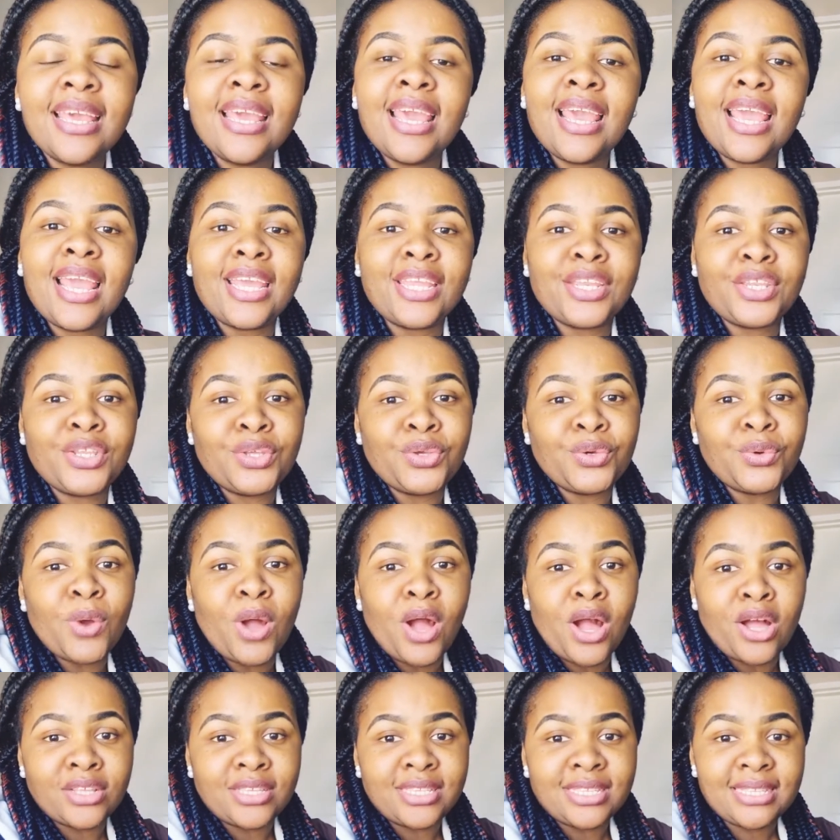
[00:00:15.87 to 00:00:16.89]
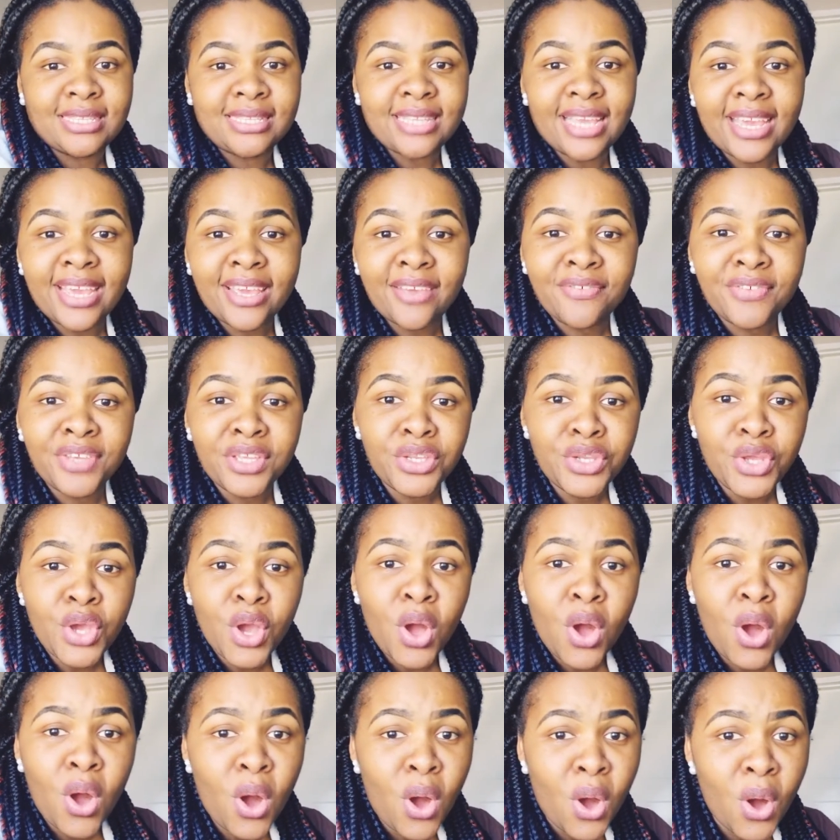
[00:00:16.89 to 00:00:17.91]
and you are safe in
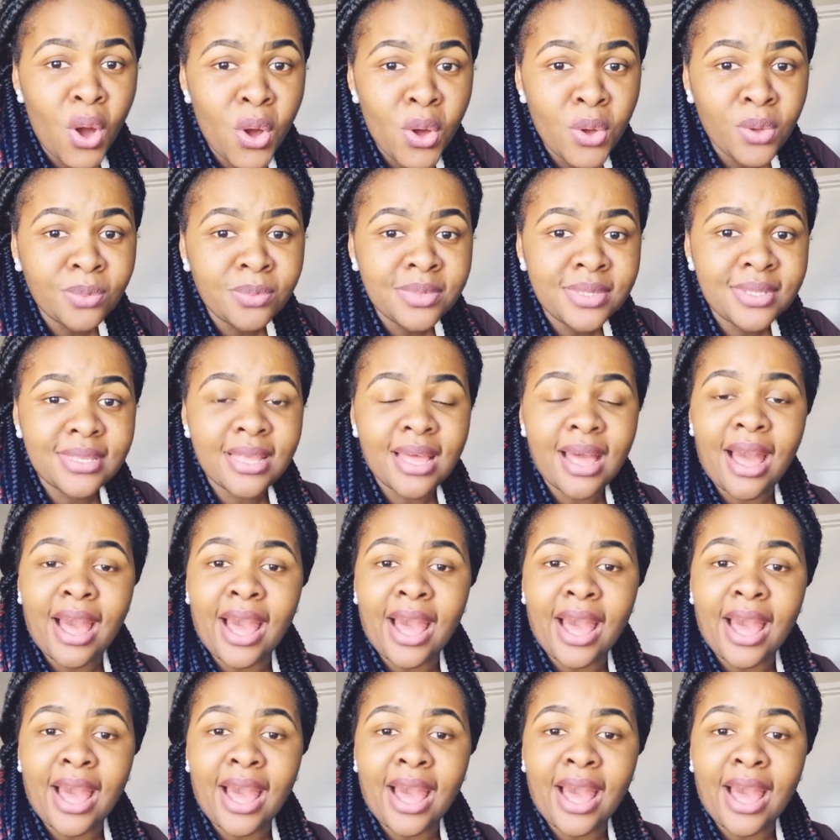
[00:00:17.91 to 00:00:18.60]
your homes.